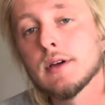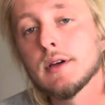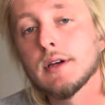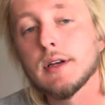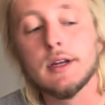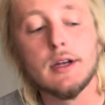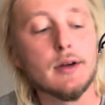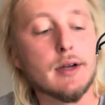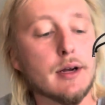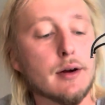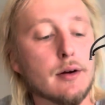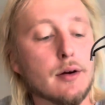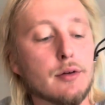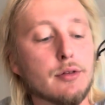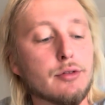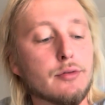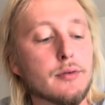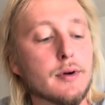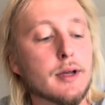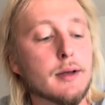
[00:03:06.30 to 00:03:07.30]
Hero
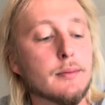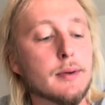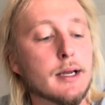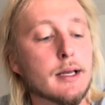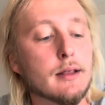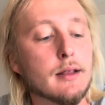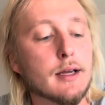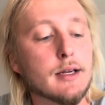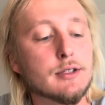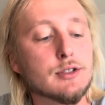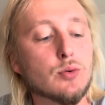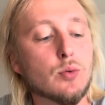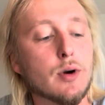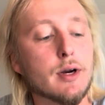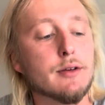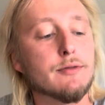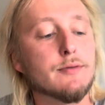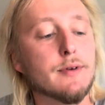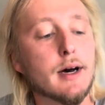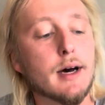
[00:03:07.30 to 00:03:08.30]
3 being like
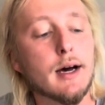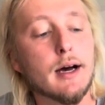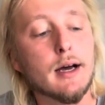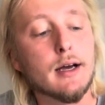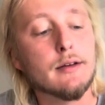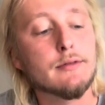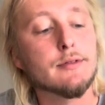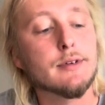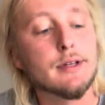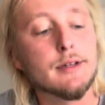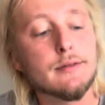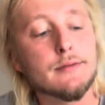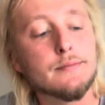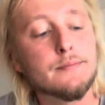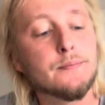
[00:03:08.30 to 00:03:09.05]
25 and